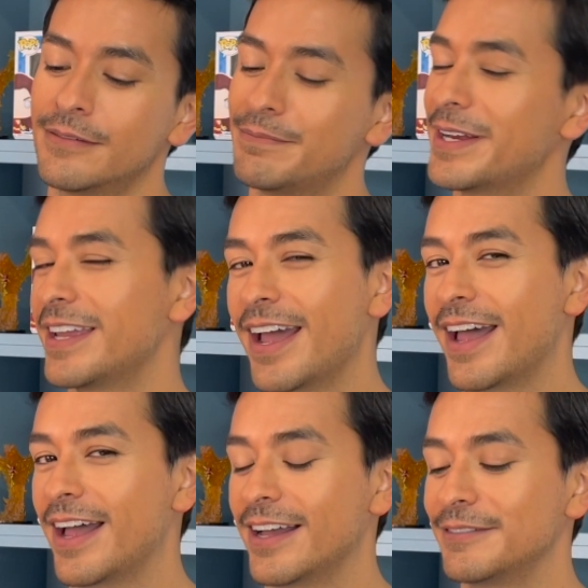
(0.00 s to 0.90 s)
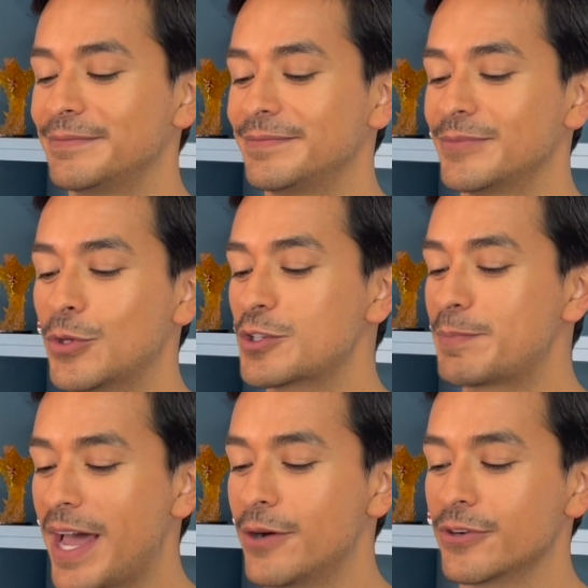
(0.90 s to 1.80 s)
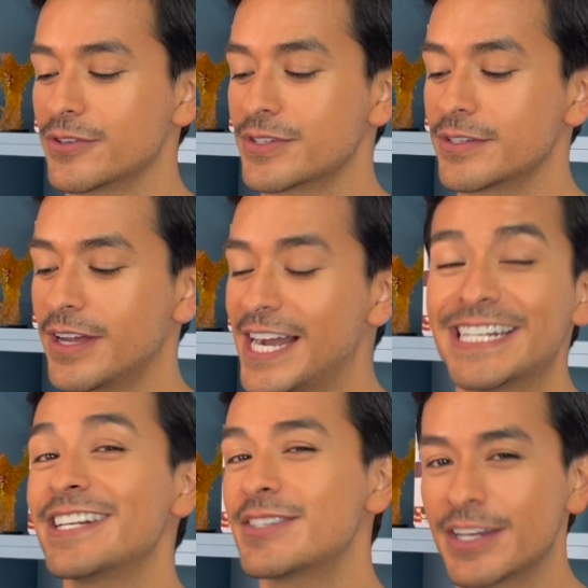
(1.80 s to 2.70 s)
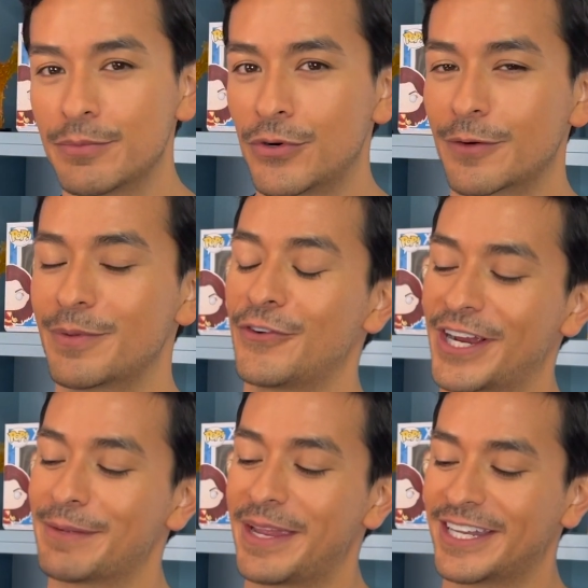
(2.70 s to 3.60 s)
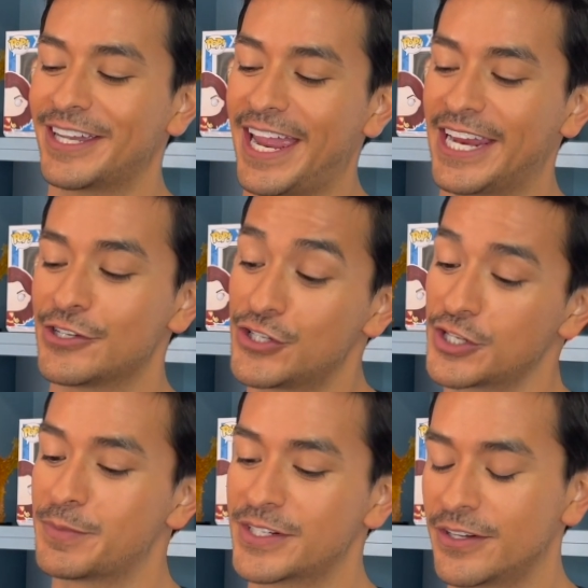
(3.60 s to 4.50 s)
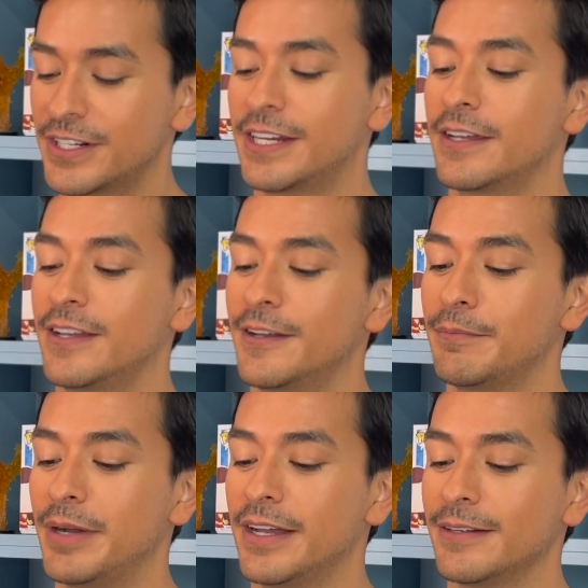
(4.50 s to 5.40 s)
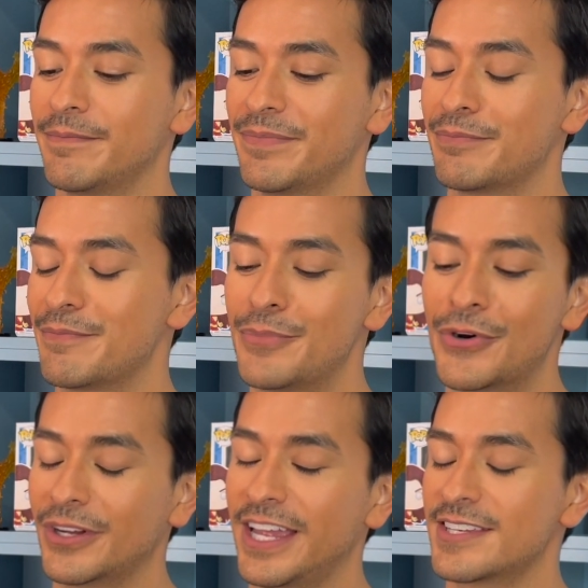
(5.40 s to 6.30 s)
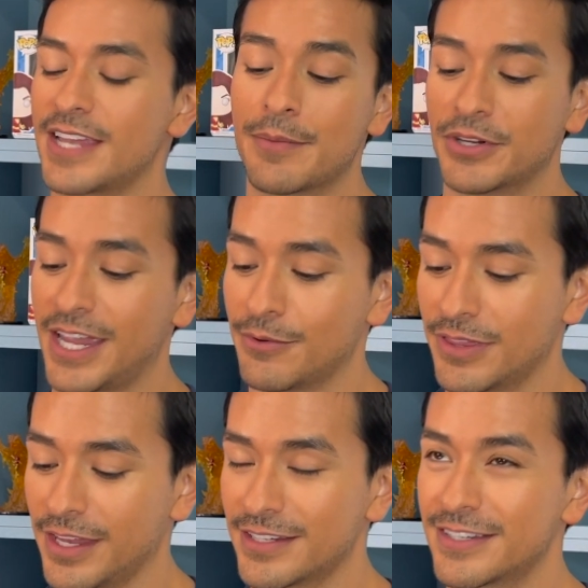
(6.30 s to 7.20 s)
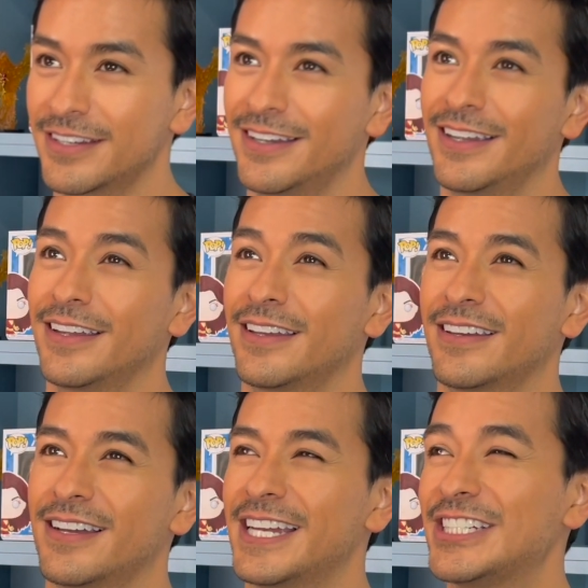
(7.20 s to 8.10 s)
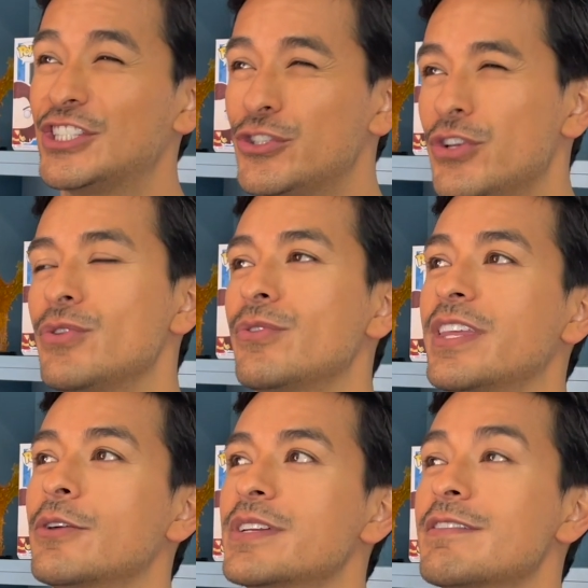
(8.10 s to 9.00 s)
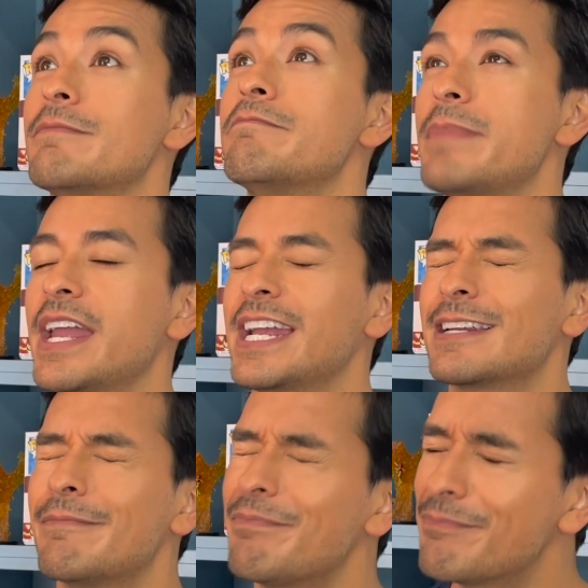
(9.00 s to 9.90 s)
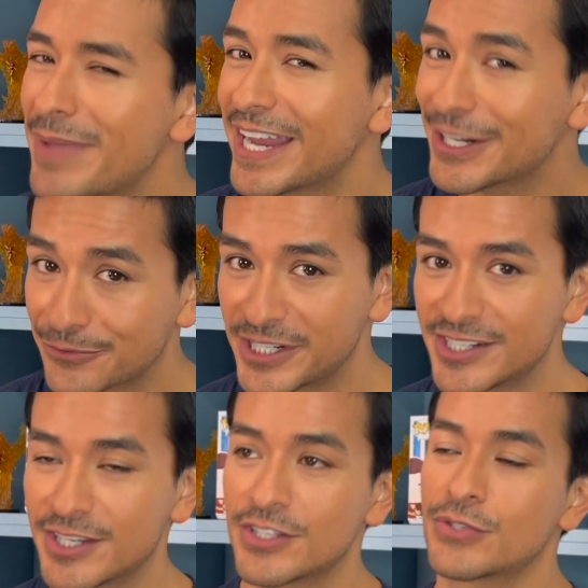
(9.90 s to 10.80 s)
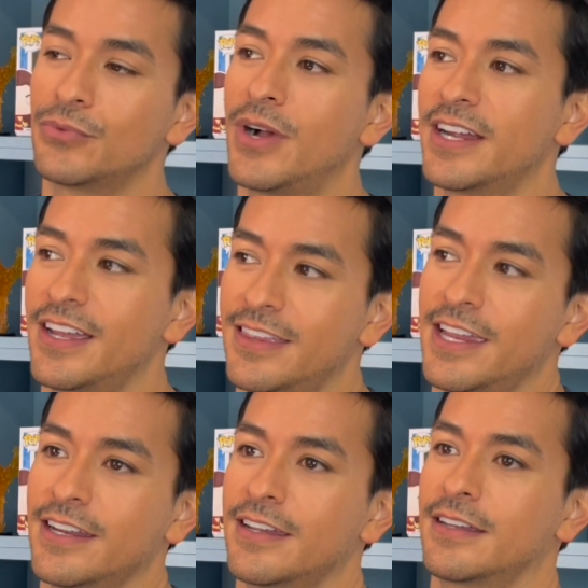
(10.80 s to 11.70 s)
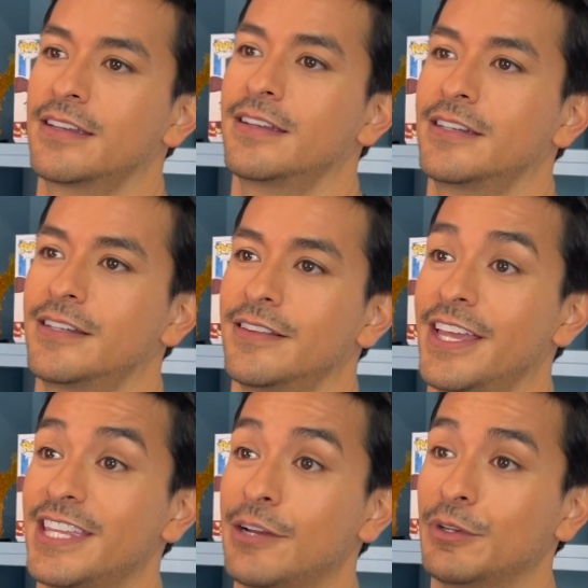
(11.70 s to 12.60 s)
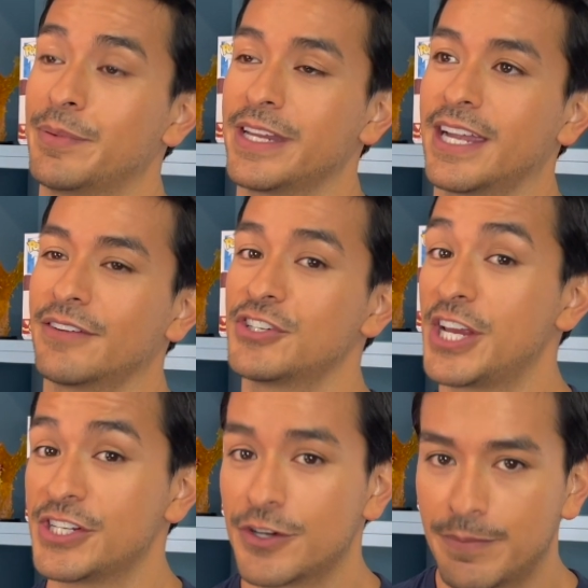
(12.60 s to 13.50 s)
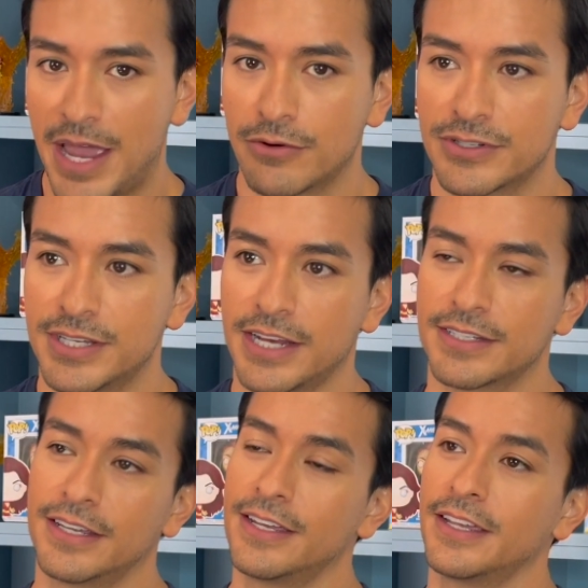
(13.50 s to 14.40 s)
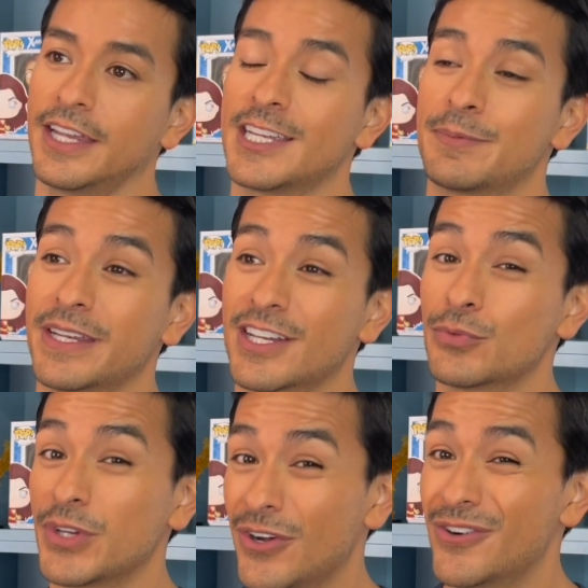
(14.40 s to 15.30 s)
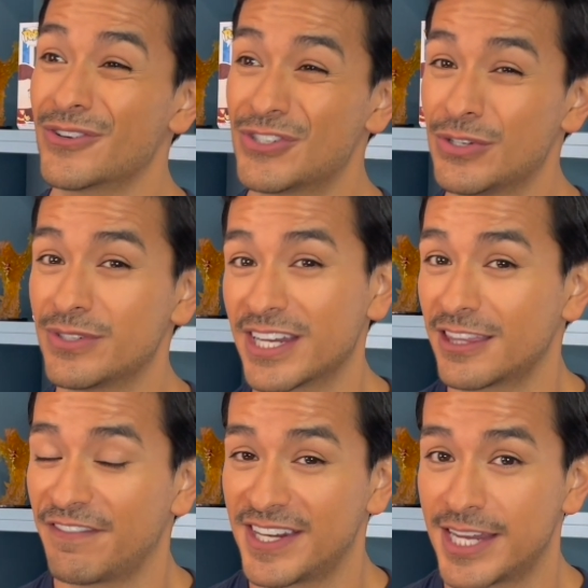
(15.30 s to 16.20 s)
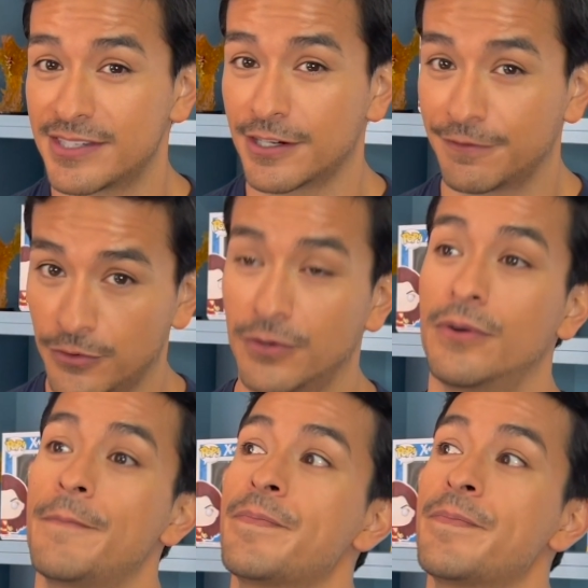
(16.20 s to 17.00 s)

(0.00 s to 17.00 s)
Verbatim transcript: But yeah, those powers. I need to see more I can make a judgment on it, but more or less, I'm okay with it. I do think one of the main, main reasons why I think that they will be kind of changing her power set is because we are due to get the Fantastic Four